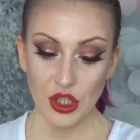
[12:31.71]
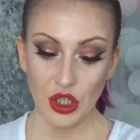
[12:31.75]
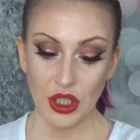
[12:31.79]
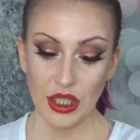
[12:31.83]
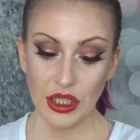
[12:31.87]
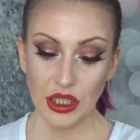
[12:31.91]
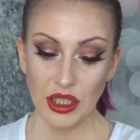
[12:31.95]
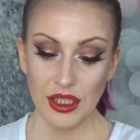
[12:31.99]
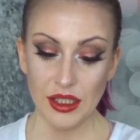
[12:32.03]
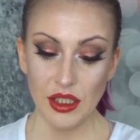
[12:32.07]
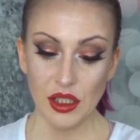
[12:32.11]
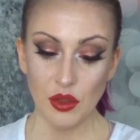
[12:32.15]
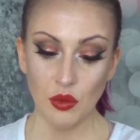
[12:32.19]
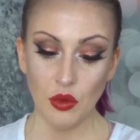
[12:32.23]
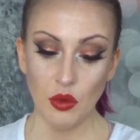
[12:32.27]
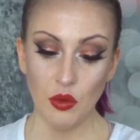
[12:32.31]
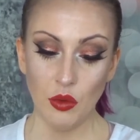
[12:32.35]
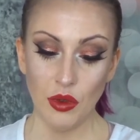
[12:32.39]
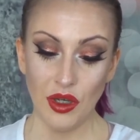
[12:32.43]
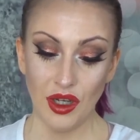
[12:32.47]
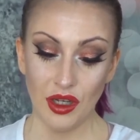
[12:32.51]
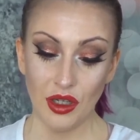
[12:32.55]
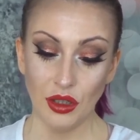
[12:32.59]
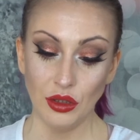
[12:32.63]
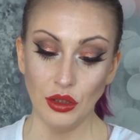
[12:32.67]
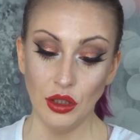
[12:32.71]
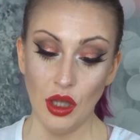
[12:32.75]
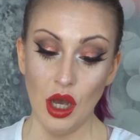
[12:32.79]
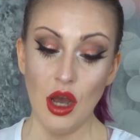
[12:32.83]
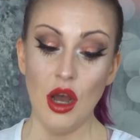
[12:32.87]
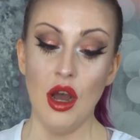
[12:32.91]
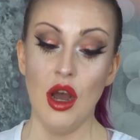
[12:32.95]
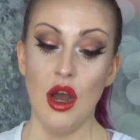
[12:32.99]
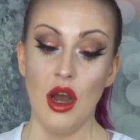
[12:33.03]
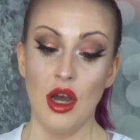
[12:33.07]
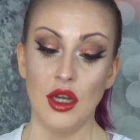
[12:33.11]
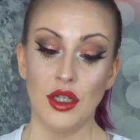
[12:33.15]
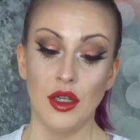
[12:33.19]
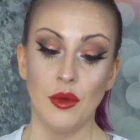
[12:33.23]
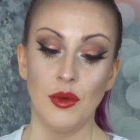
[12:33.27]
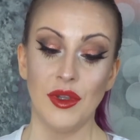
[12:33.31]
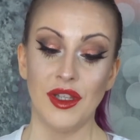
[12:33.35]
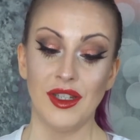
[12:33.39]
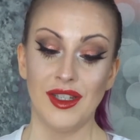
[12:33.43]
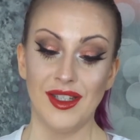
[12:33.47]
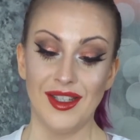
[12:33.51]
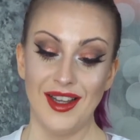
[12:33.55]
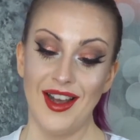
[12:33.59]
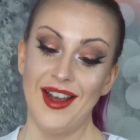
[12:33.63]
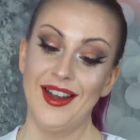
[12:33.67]
your cleanser will work a lot harder with a
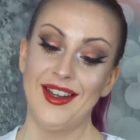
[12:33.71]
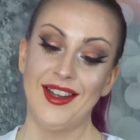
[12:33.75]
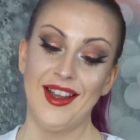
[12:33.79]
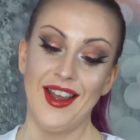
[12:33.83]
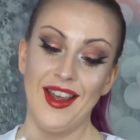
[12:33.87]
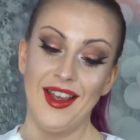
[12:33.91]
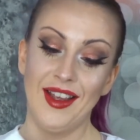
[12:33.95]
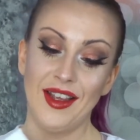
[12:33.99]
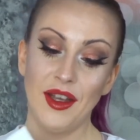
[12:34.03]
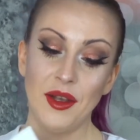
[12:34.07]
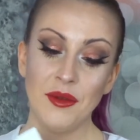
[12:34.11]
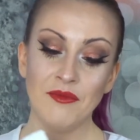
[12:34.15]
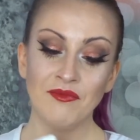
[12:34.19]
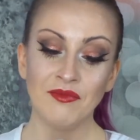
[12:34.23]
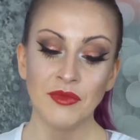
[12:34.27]
sidekick.